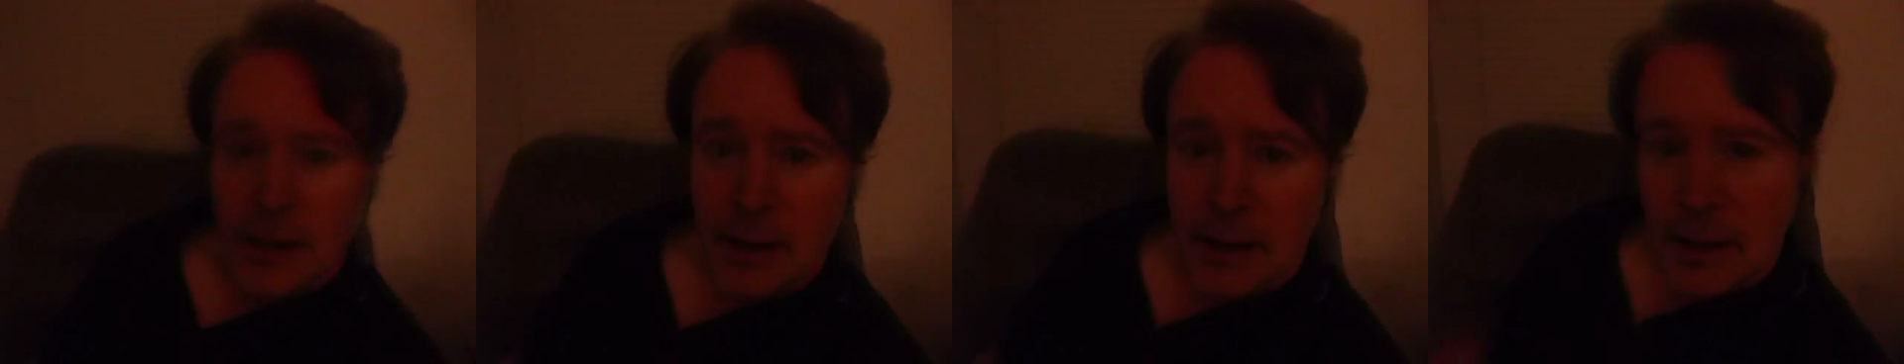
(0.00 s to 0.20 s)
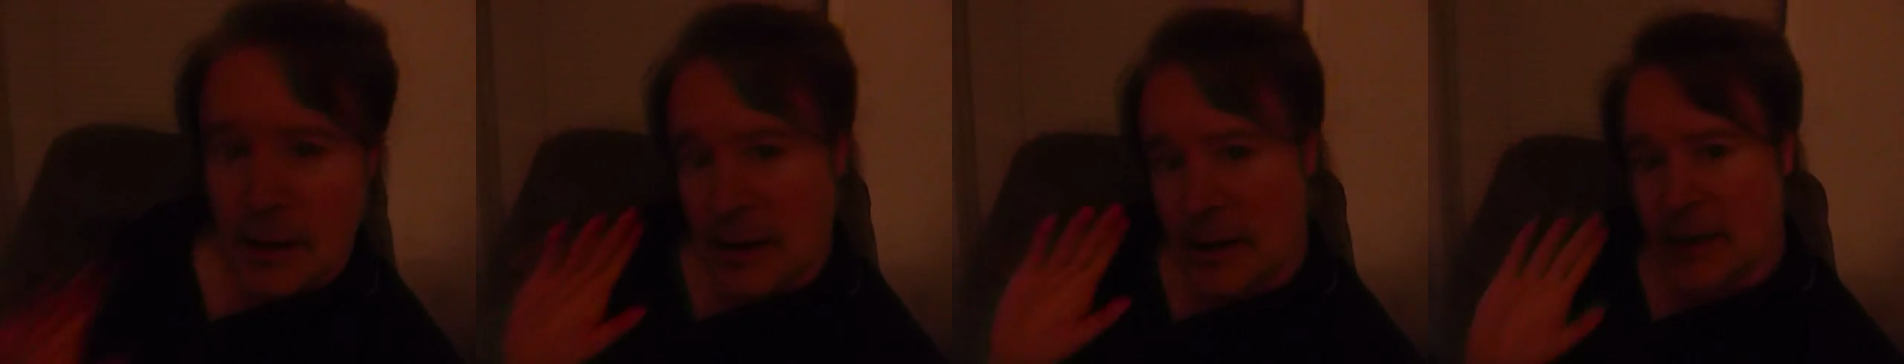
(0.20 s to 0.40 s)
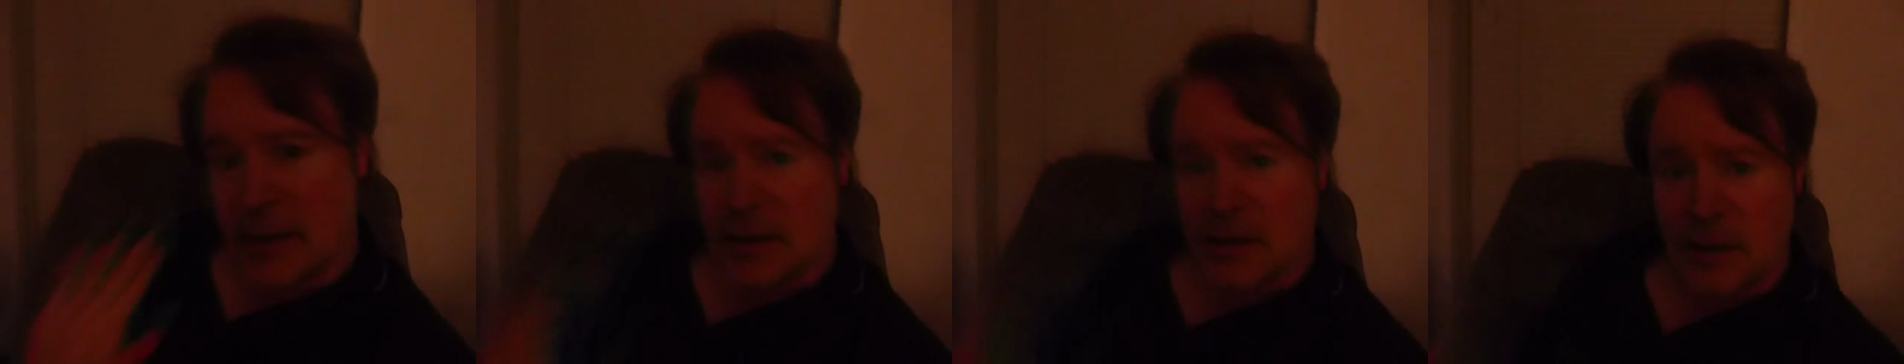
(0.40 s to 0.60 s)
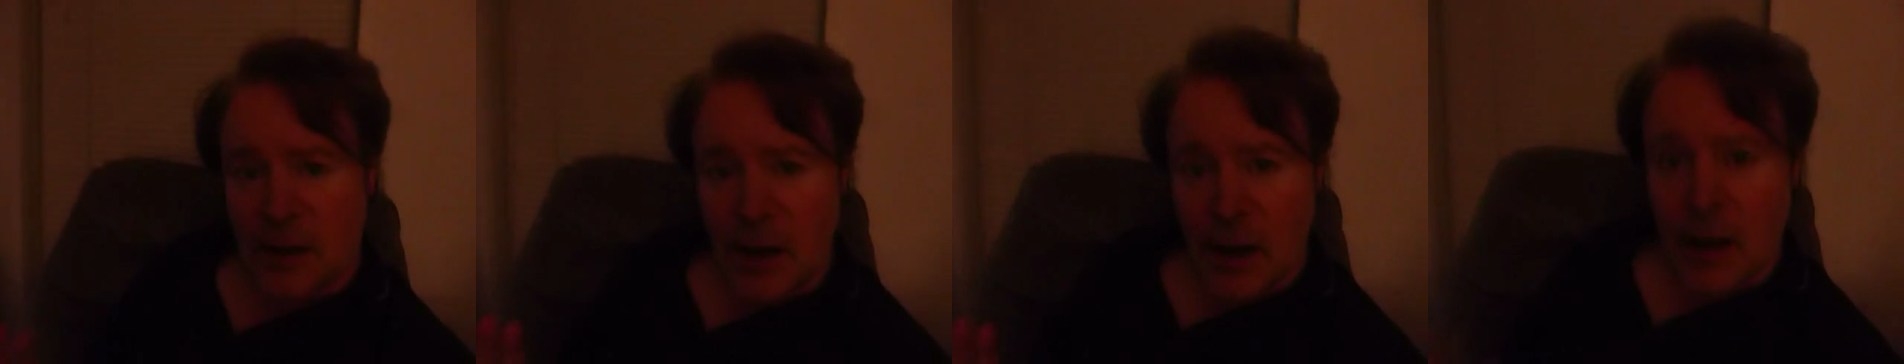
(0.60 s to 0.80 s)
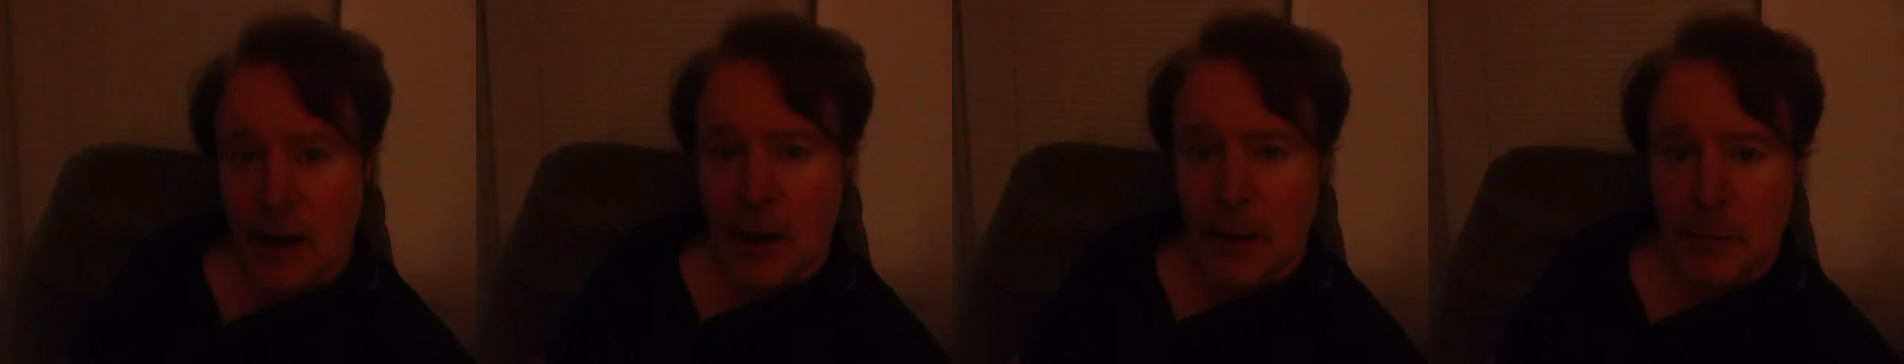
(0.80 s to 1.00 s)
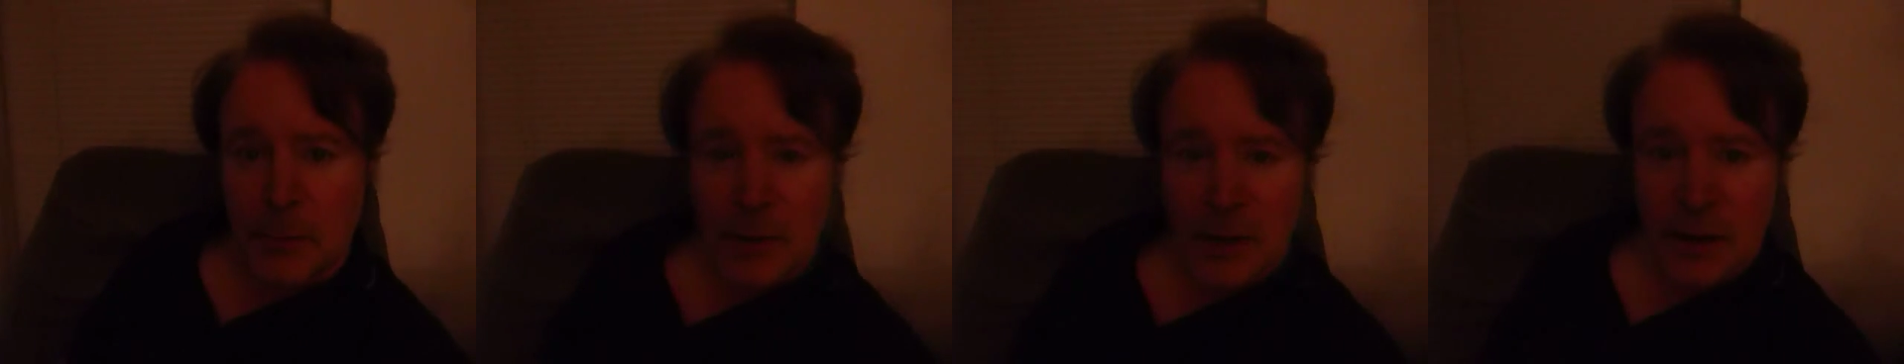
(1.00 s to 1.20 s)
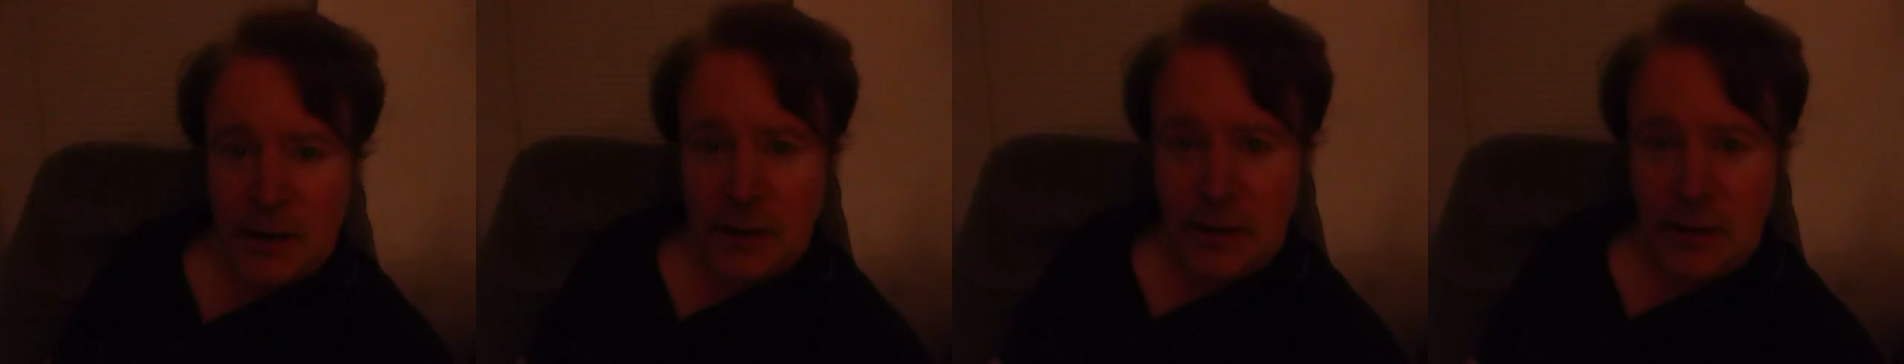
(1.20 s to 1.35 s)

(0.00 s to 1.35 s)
in Islam,